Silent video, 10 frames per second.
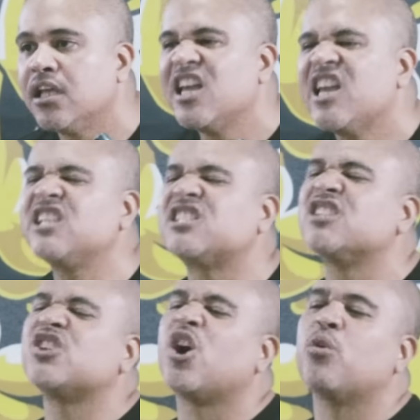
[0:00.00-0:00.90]
He said,
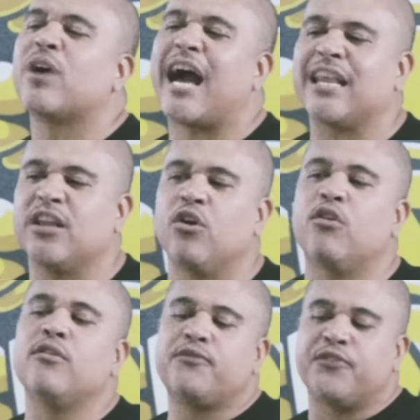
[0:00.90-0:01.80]
yo, Gotti,
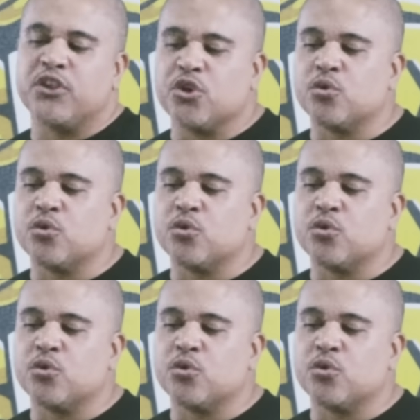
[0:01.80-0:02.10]
for you,